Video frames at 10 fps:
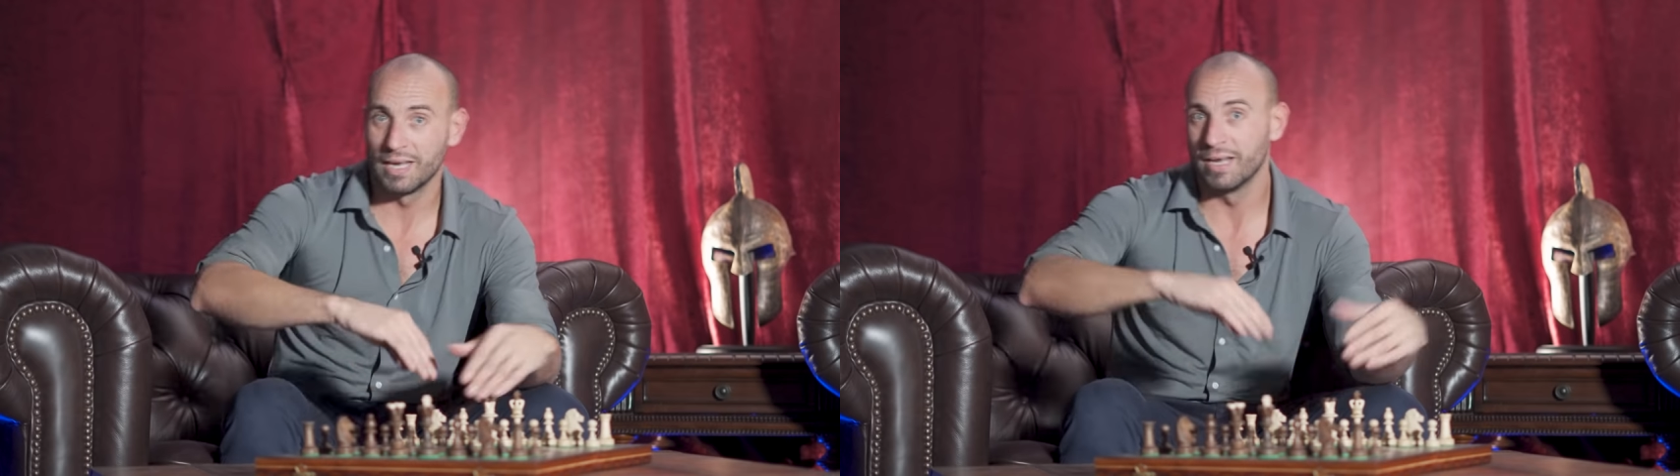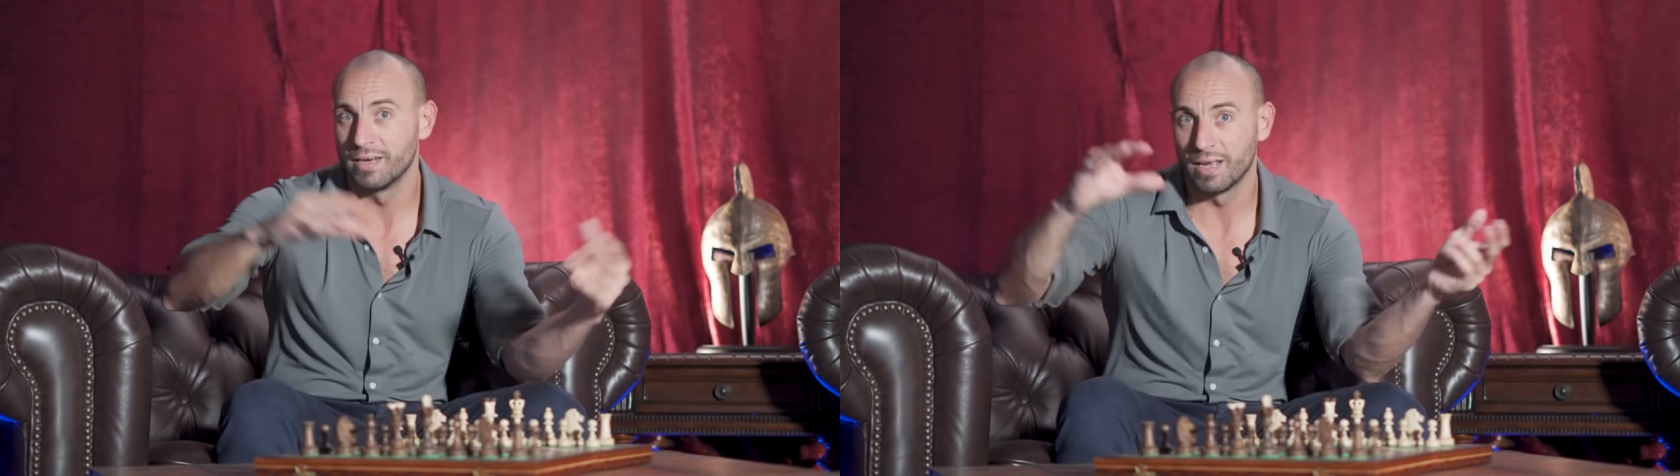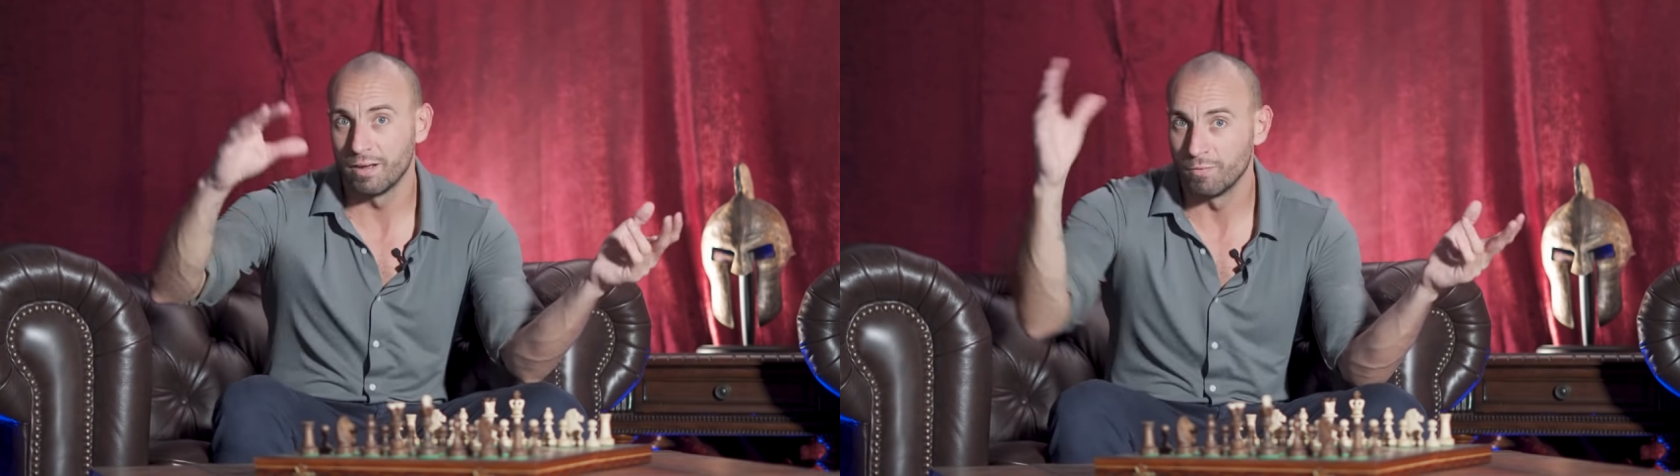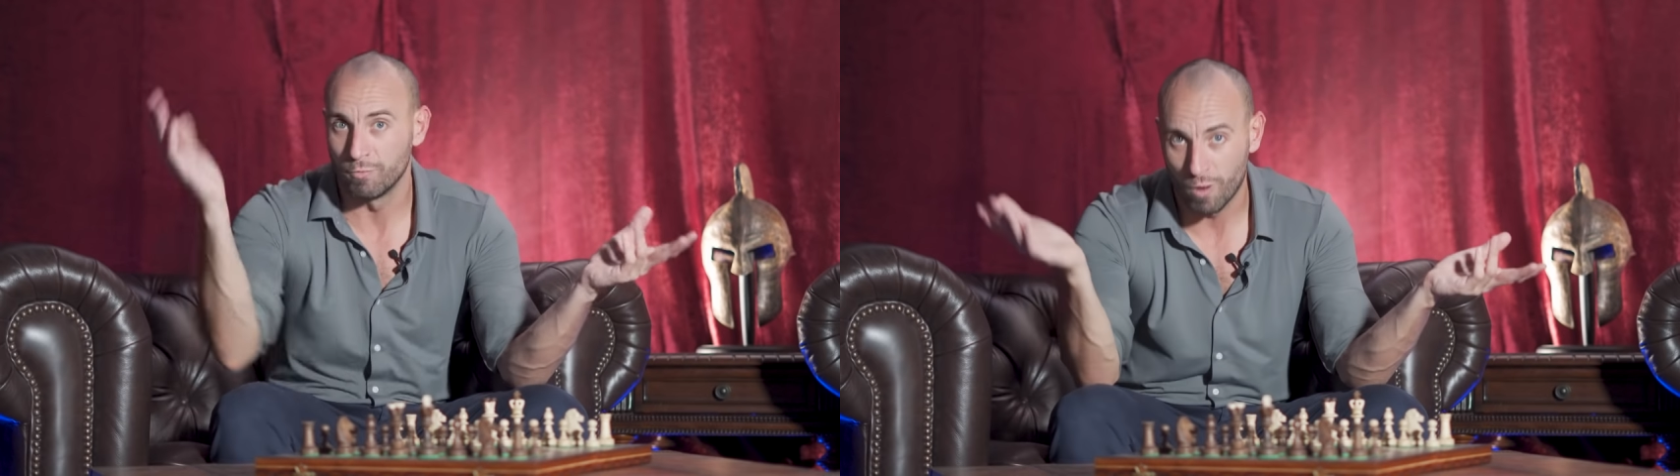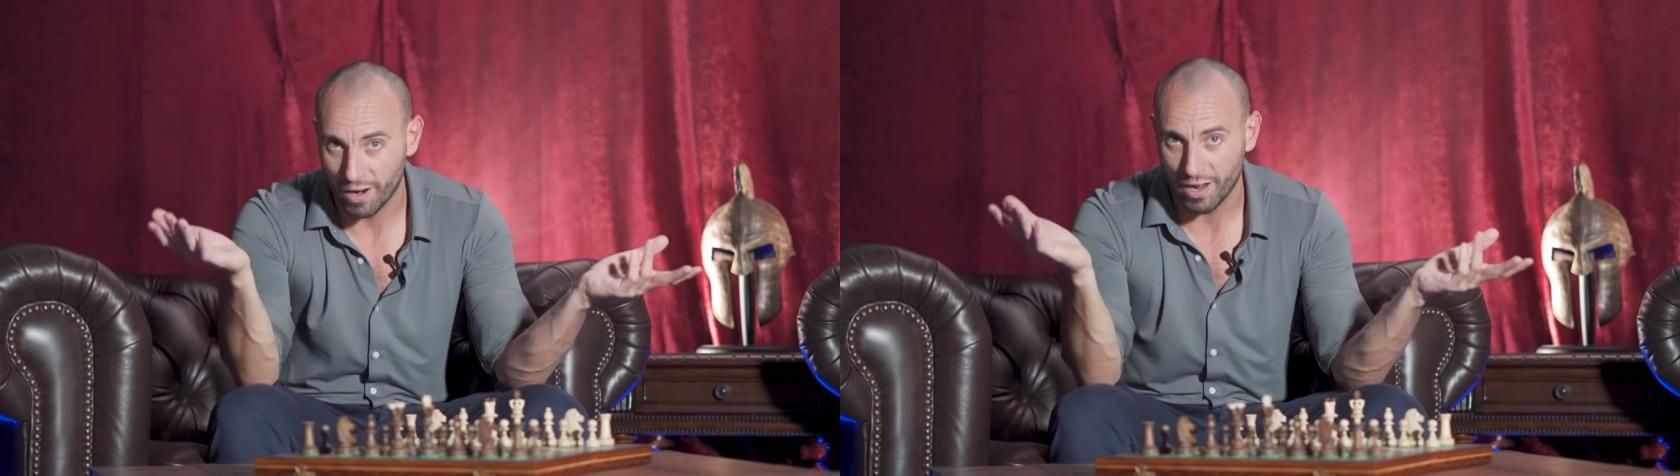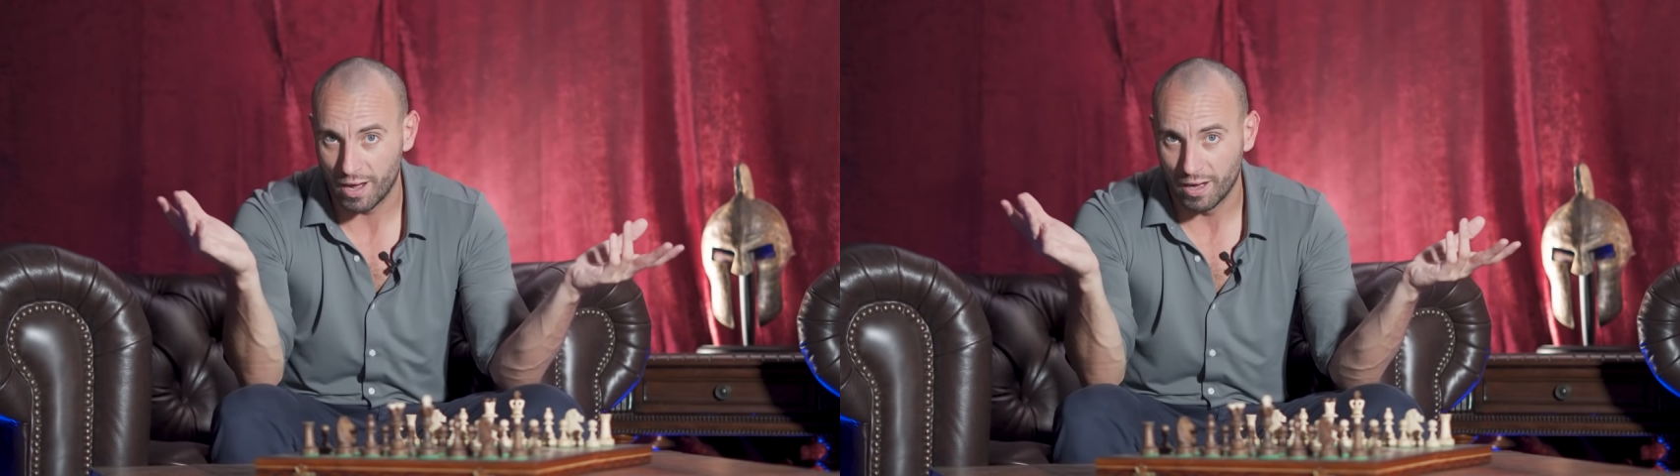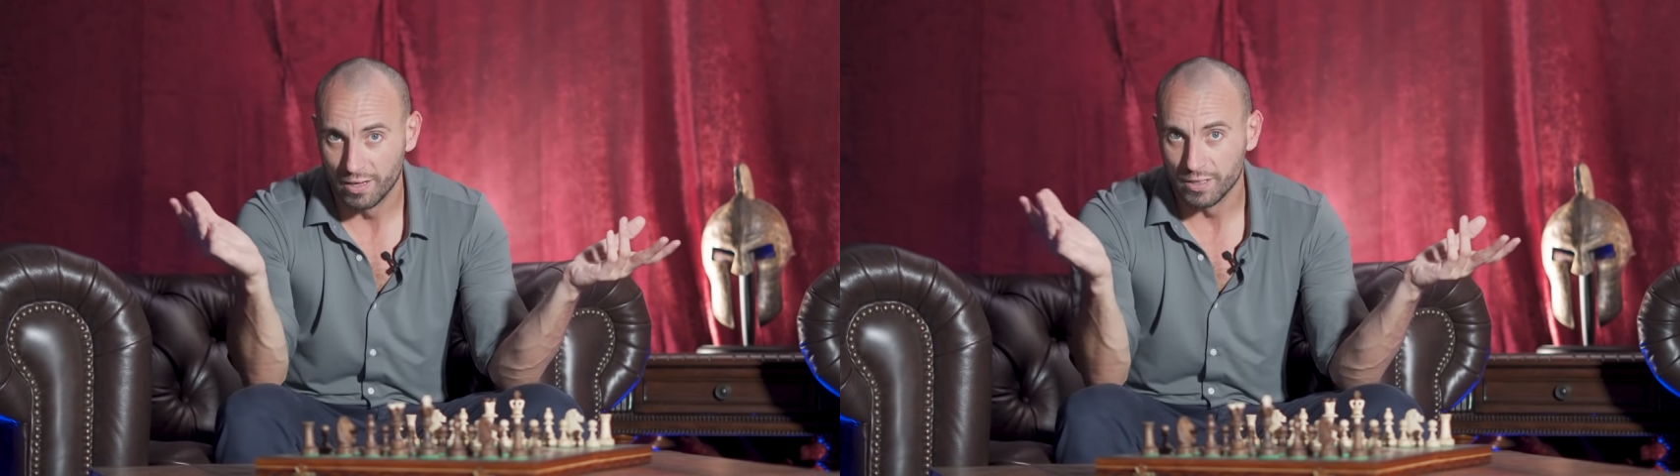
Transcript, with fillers: and voila,